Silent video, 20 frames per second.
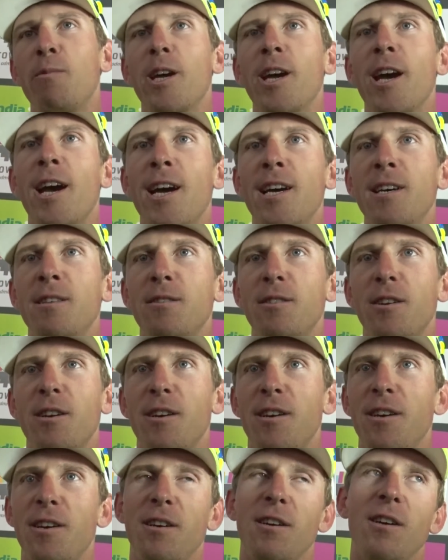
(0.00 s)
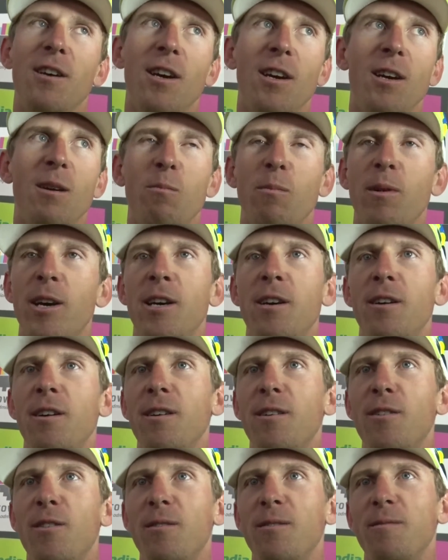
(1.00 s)
behind, uh,
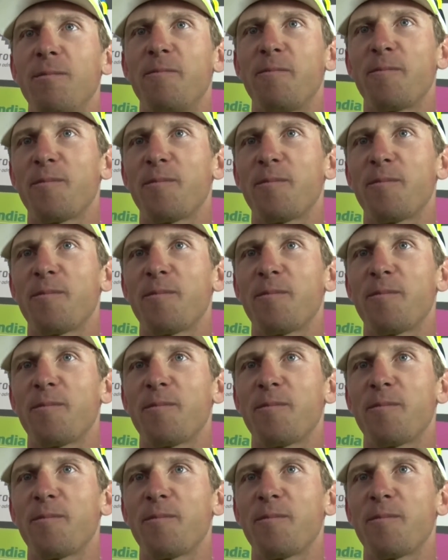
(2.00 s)
my uh,